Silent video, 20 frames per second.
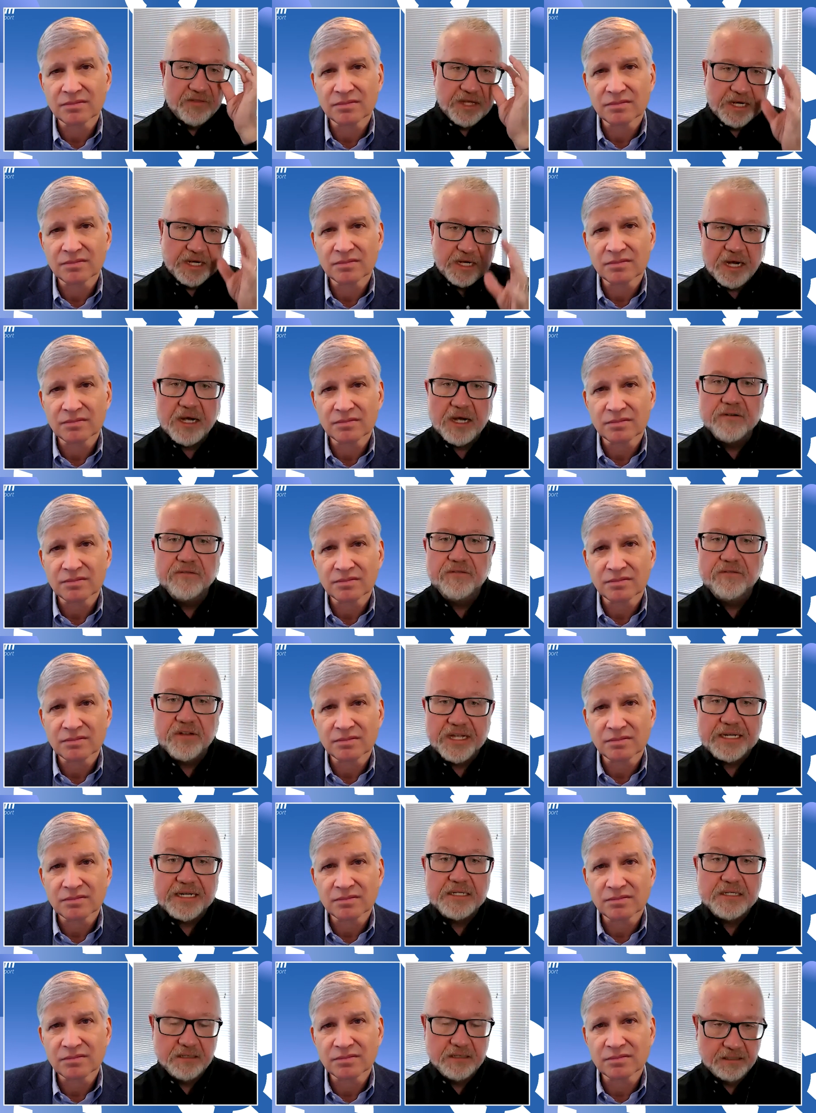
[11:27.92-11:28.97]
Speaker 1: of the
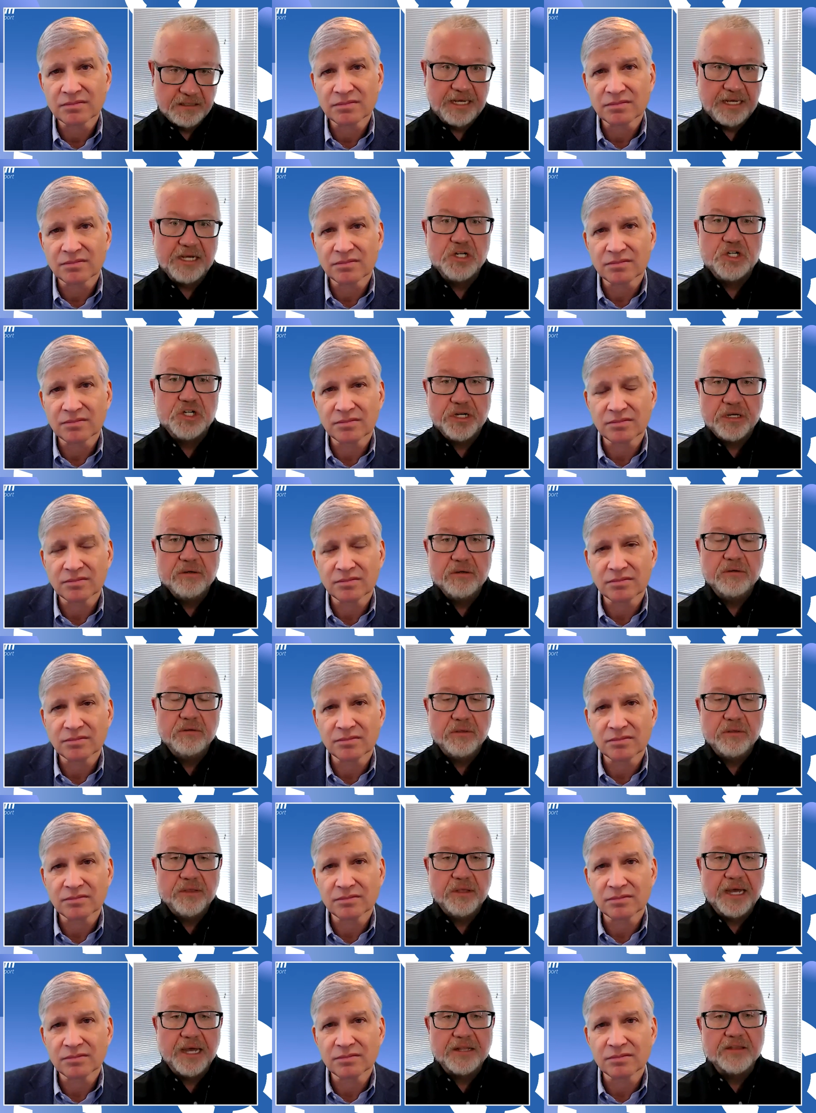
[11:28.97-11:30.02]
conflict
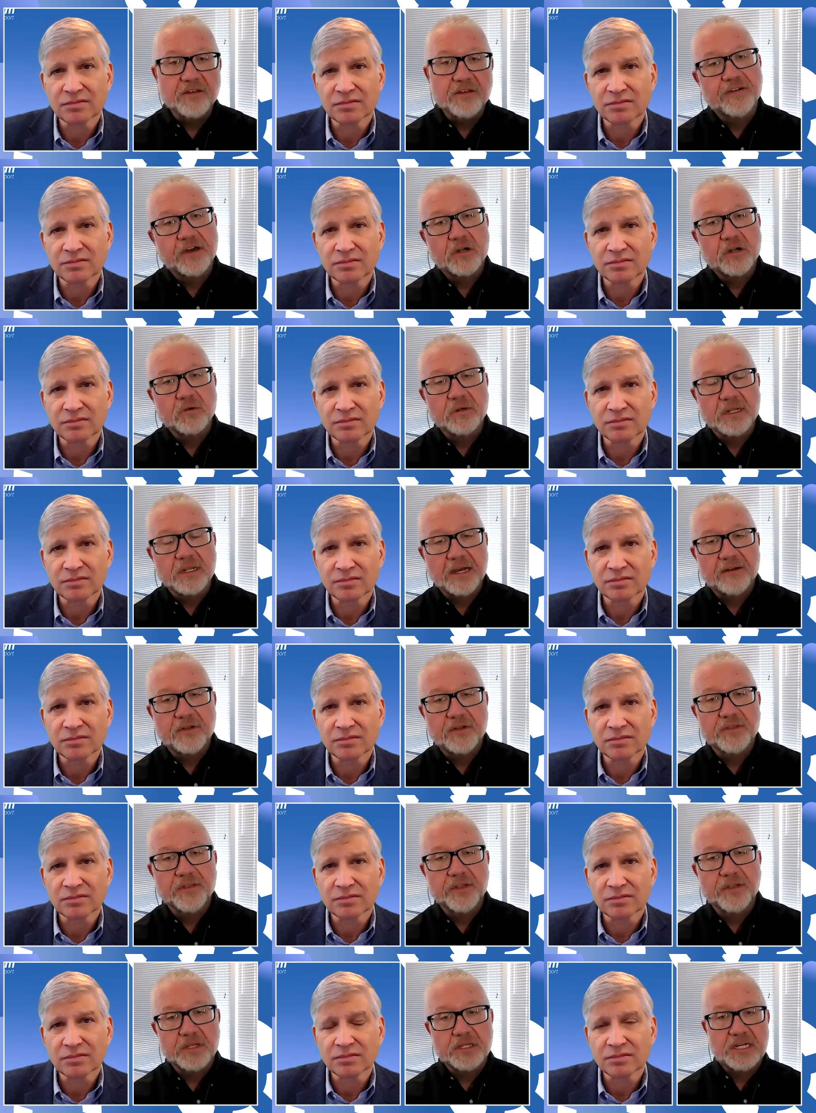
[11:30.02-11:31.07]
issue at the federal
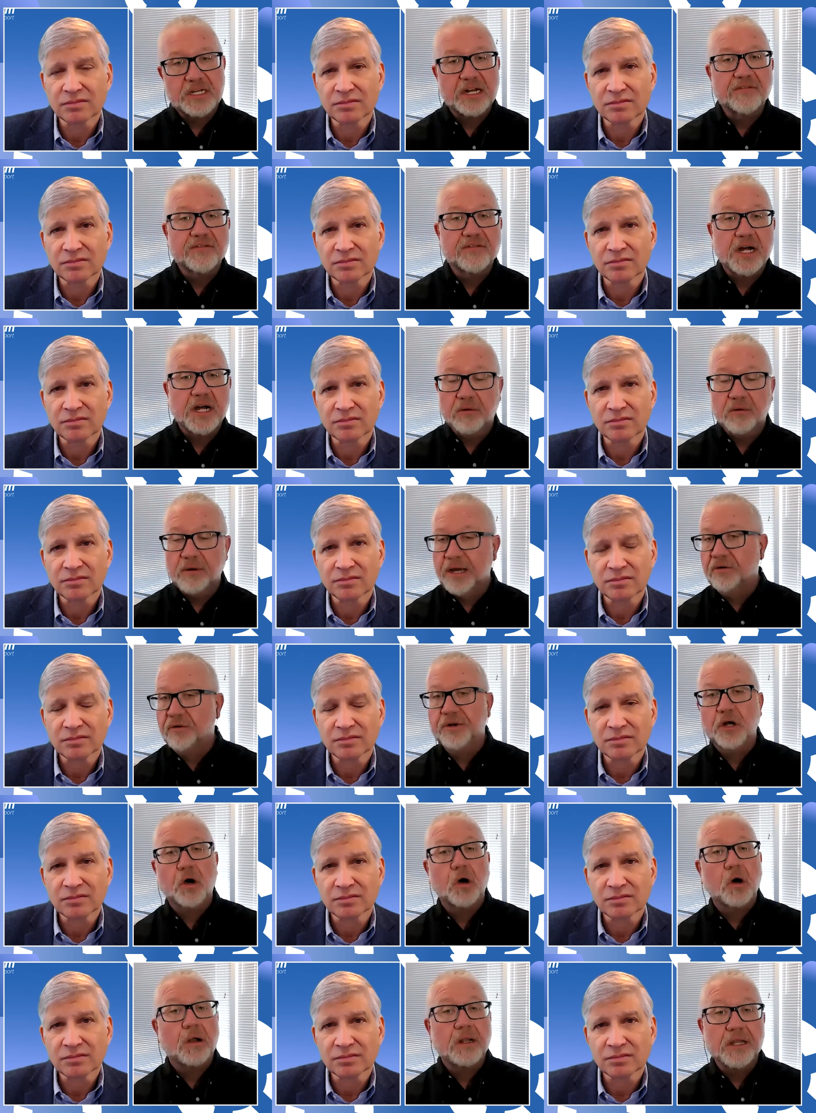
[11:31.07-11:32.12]
level, that the state of
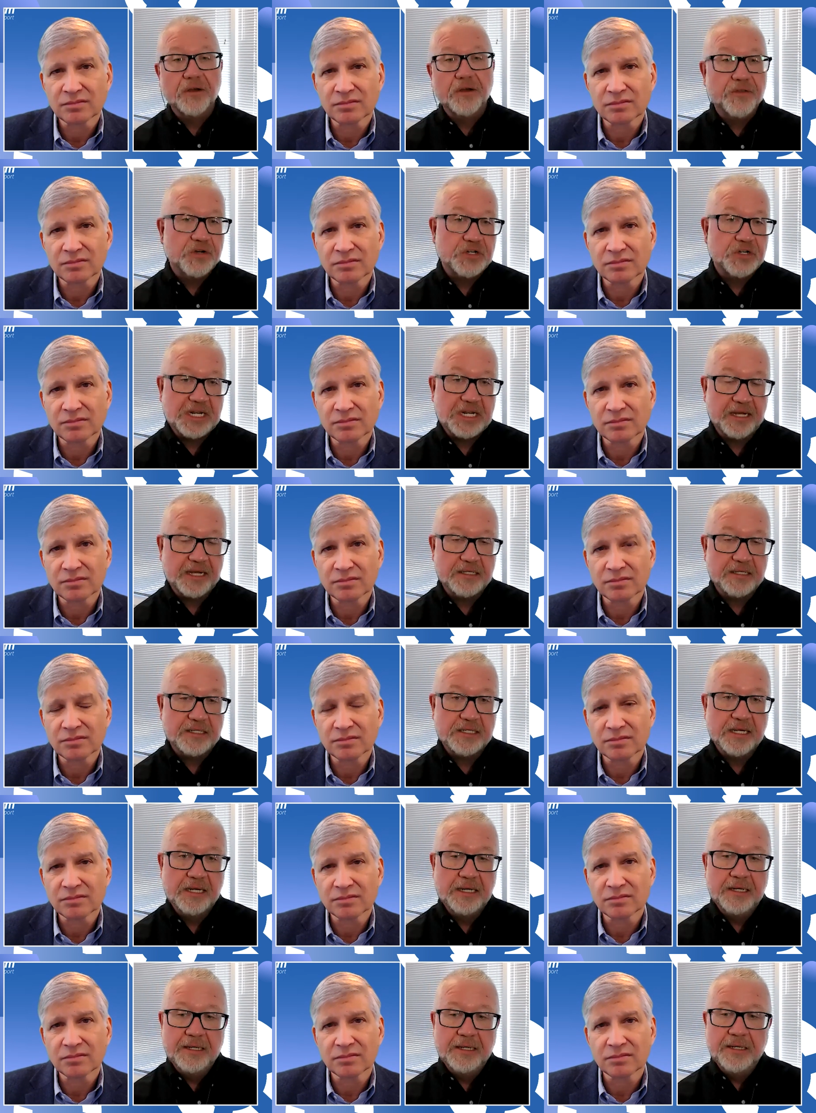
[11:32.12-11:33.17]
Colorado and all other
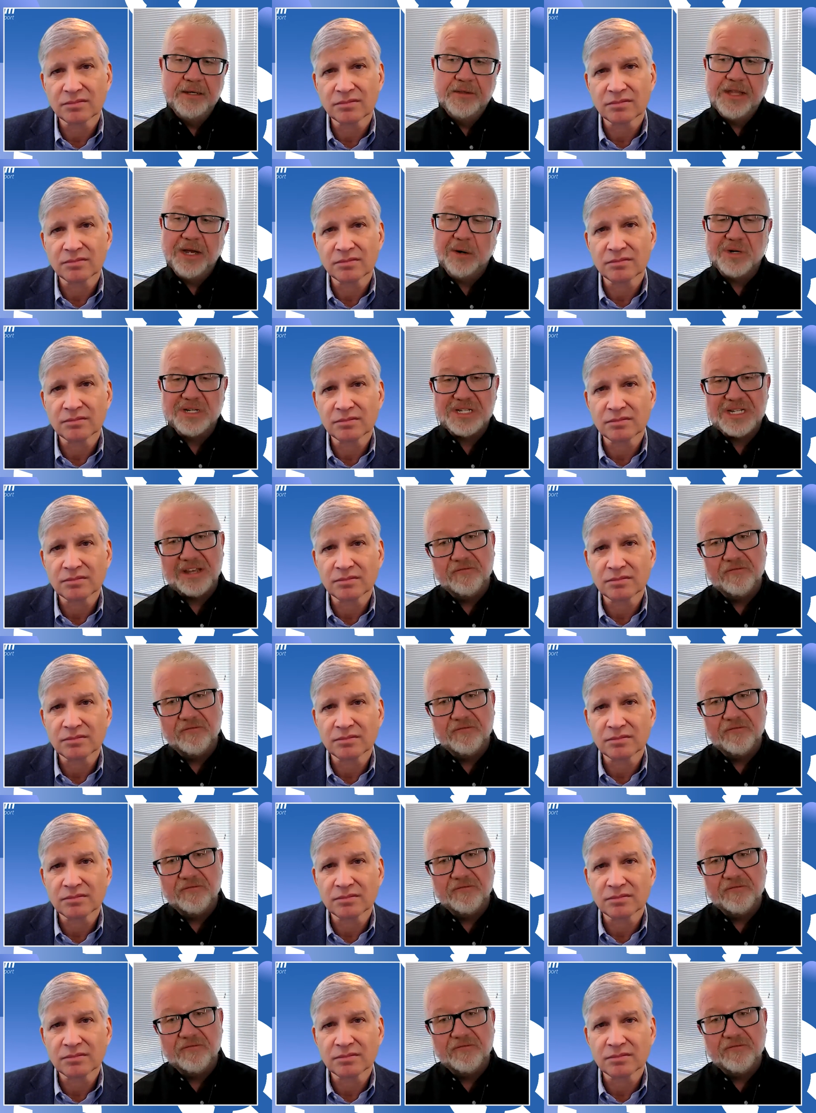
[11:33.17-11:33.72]
states that